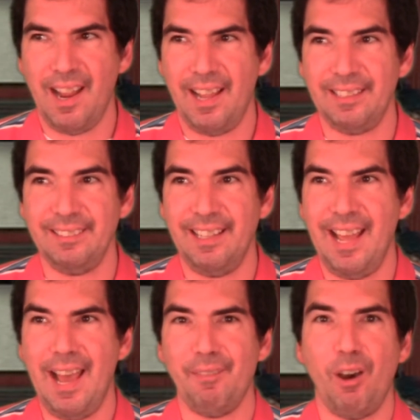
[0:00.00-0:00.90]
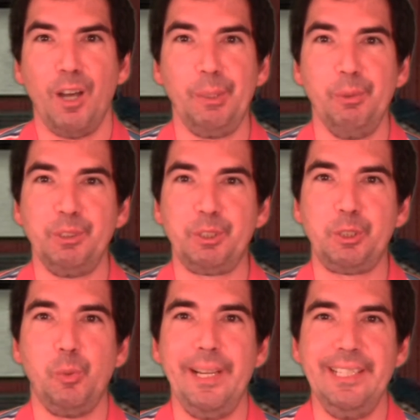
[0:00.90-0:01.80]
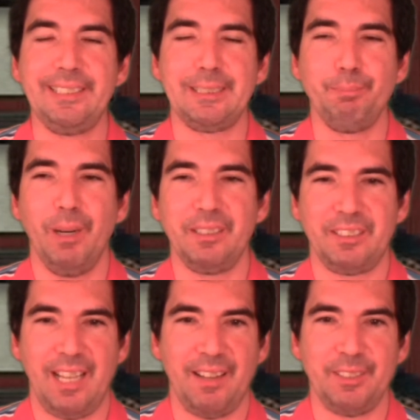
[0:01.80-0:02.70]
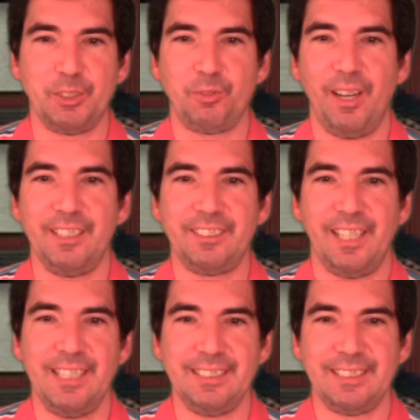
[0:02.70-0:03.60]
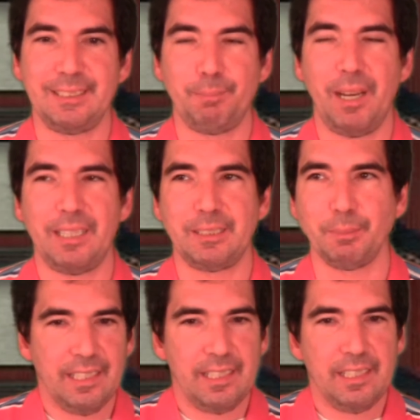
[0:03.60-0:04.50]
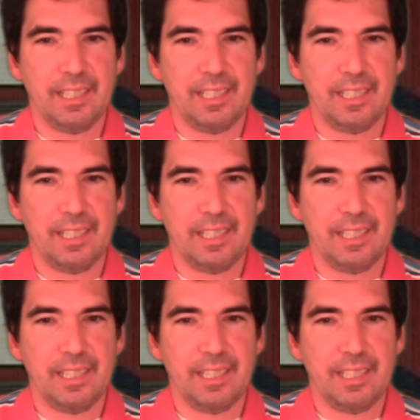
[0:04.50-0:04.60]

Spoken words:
and have Hollywood squeeze as much out of this franchise as possible.